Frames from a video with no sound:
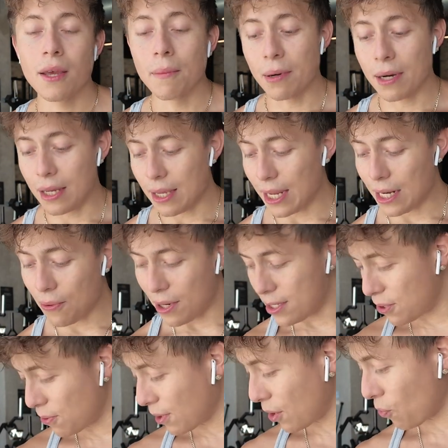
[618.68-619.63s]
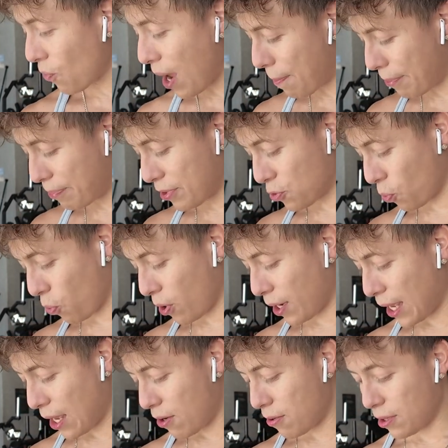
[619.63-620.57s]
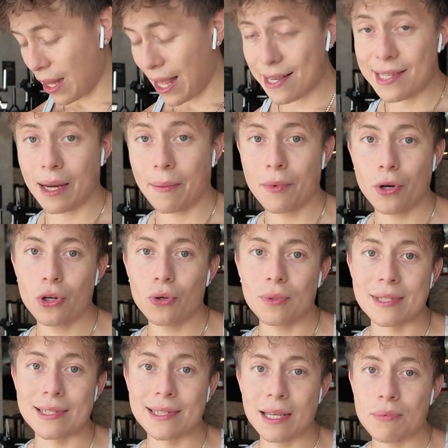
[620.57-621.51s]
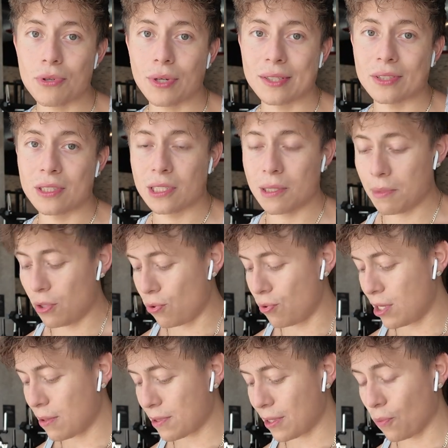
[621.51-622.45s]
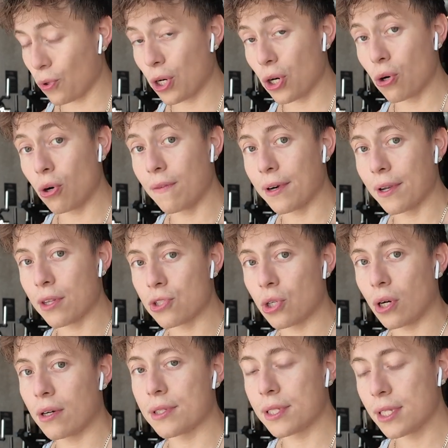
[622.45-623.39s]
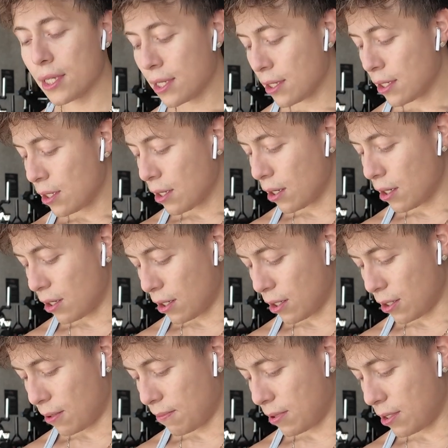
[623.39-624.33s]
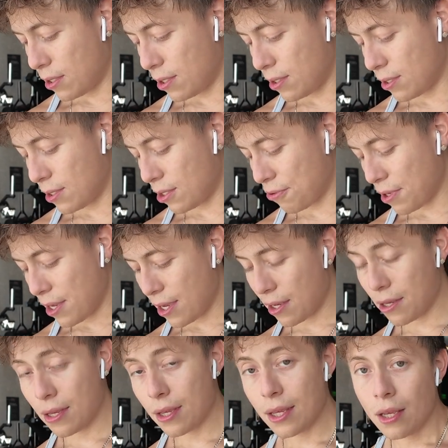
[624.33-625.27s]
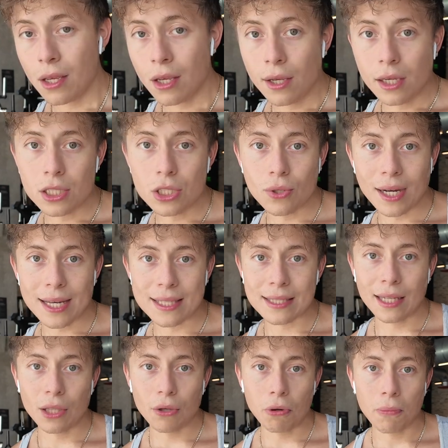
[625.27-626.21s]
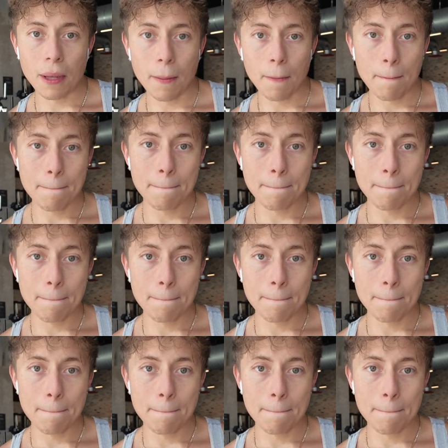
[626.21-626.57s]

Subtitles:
But anyways, we're gonna wrap up this workout. Last thing I'm gonna do is dips. You guys are gonna see me do dips, and then we're gonna go over to the charts. So yeah, see you guys in a little bit.